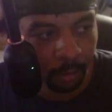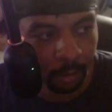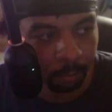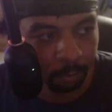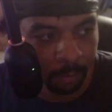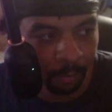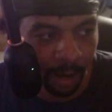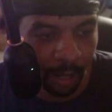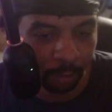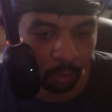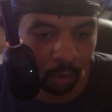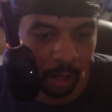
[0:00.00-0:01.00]
be mine,
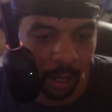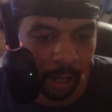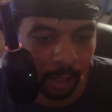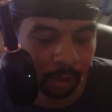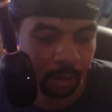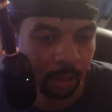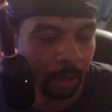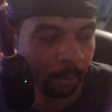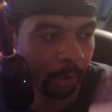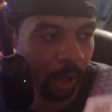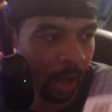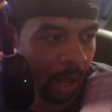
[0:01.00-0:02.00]
go ahead.
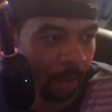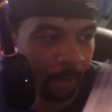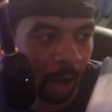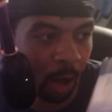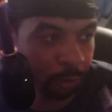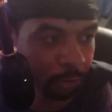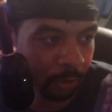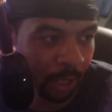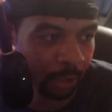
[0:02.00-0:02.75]
But I also got this